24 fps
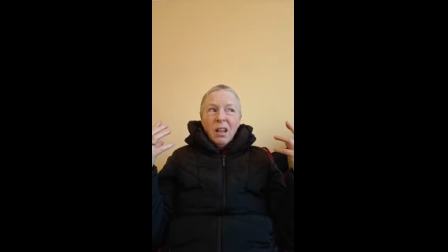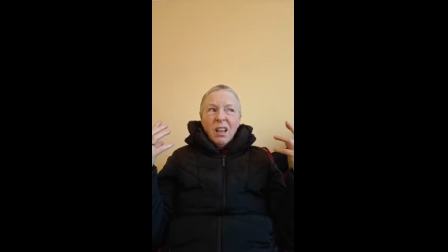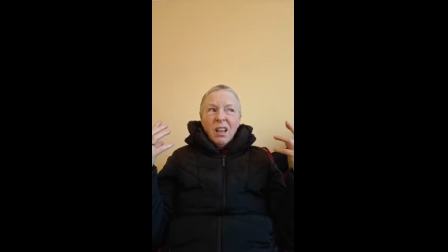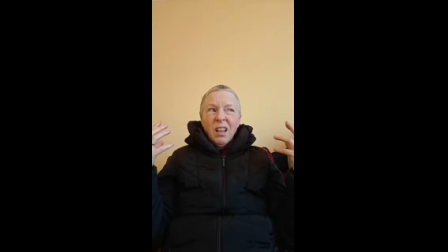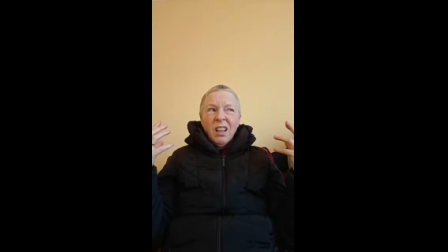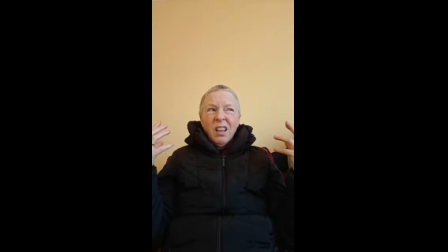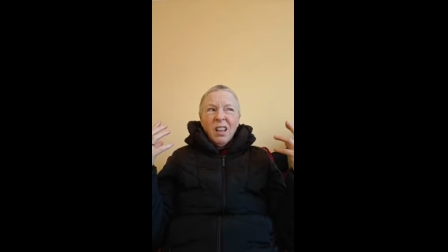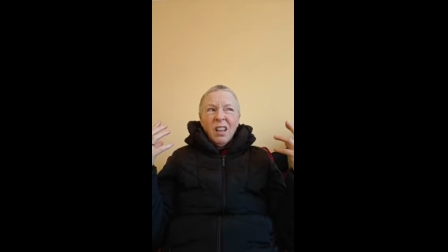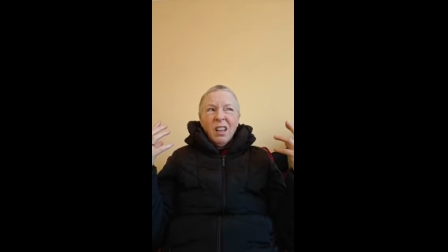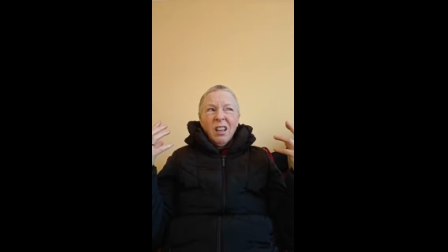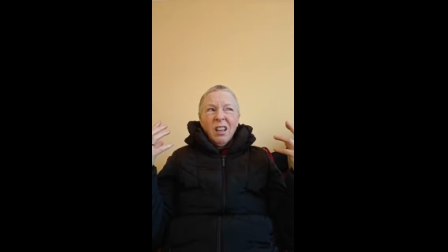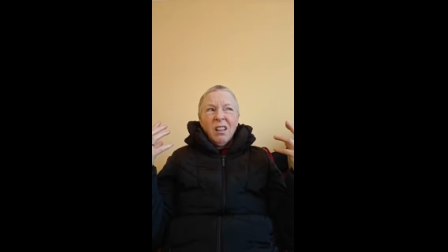
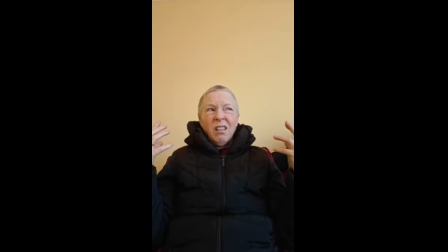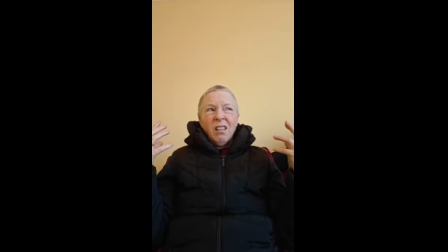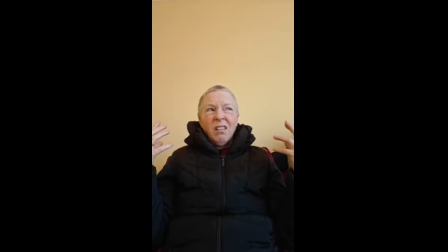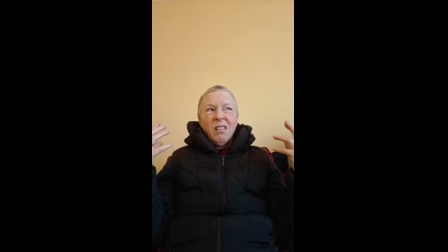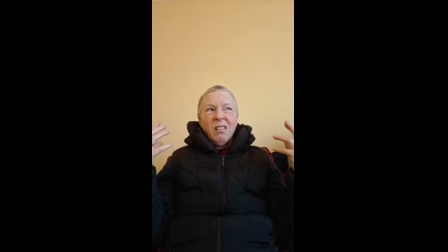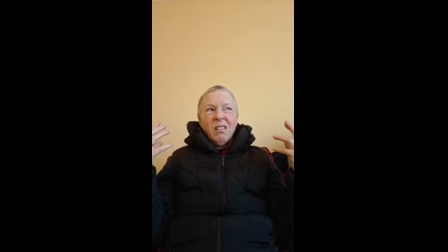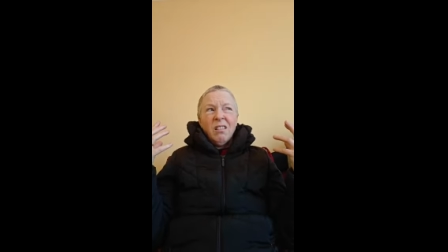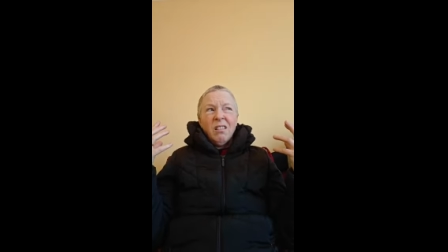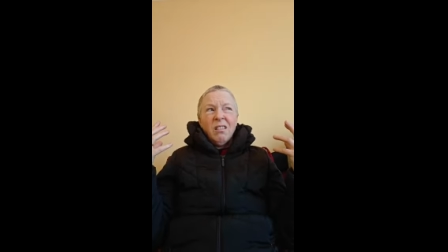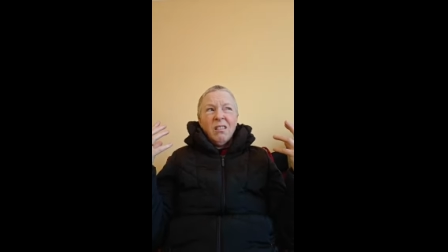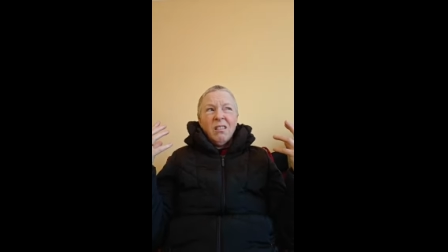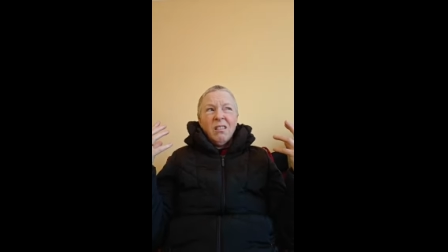hey,
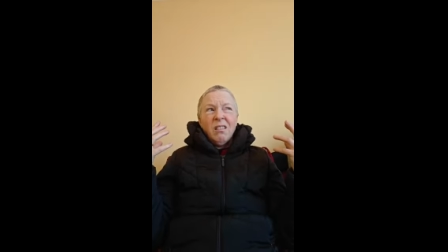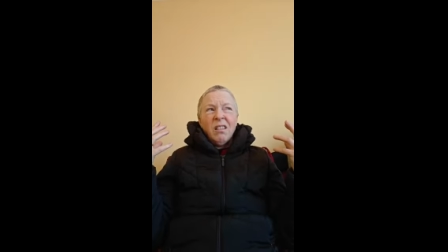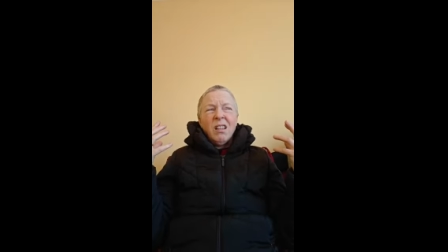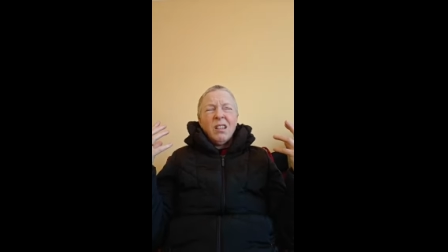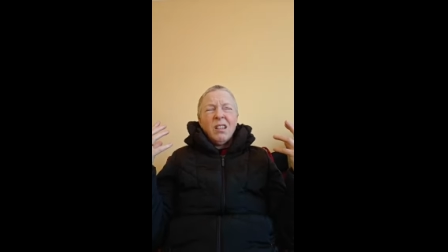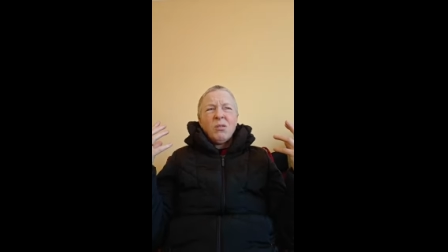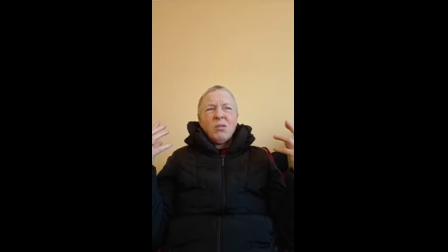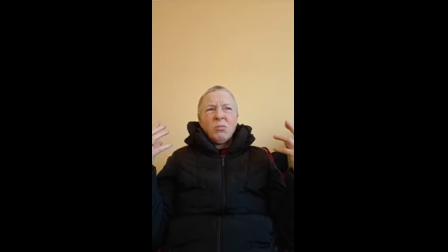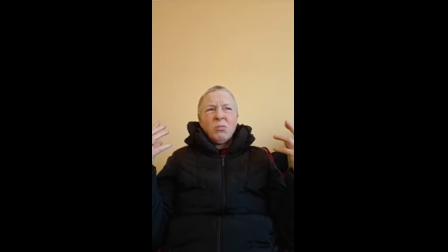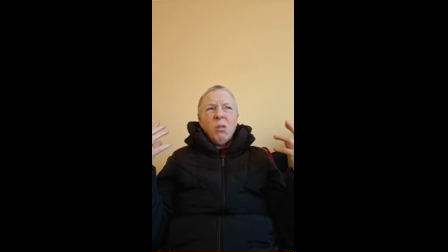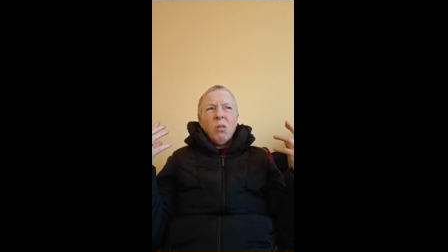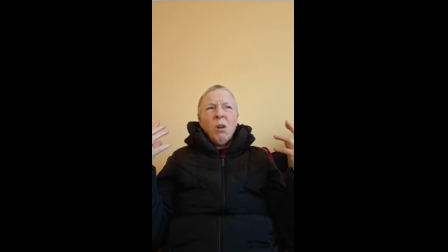
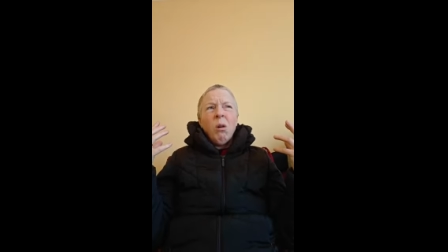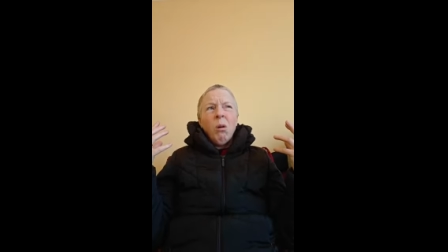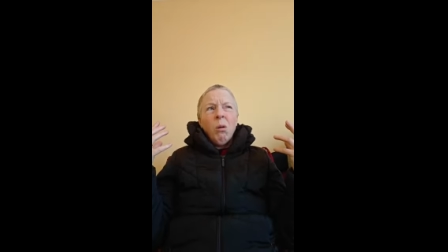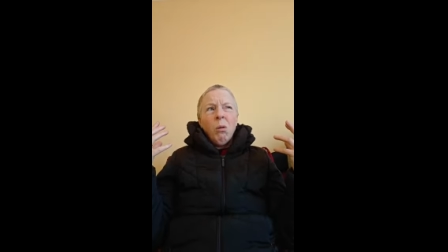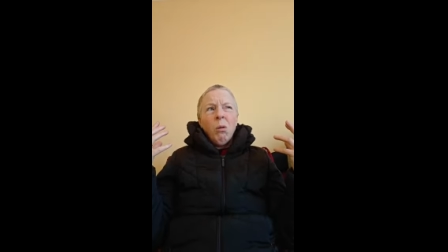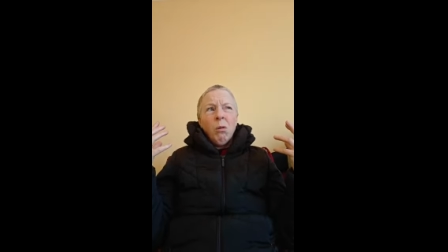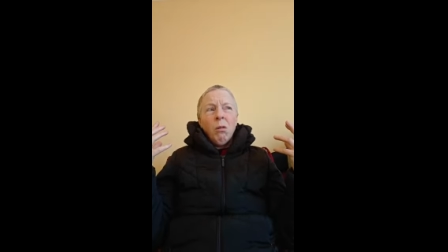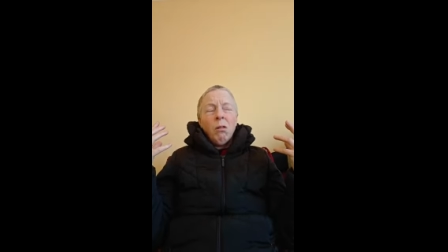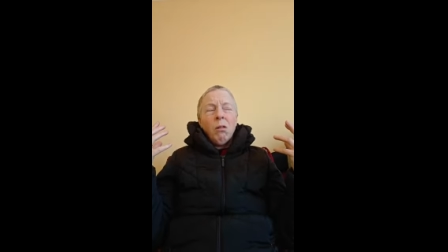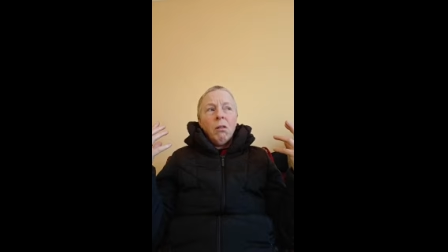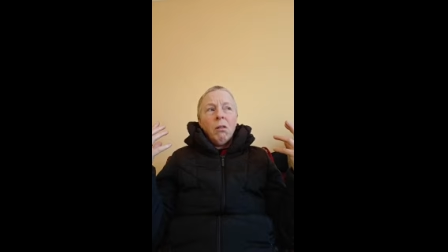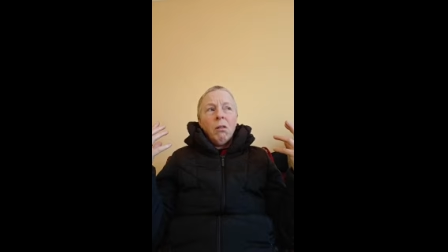that's
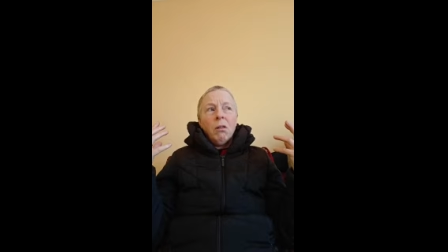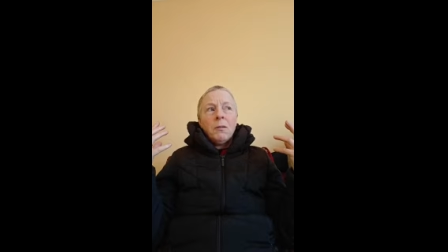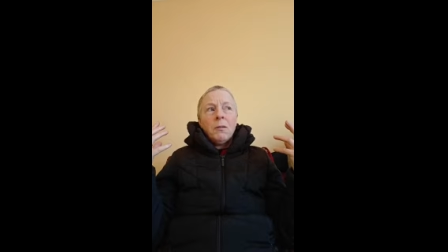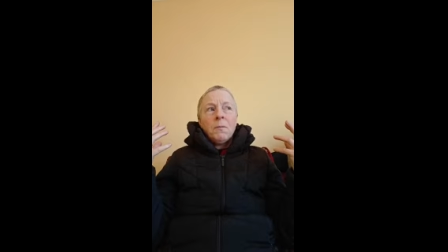wrong.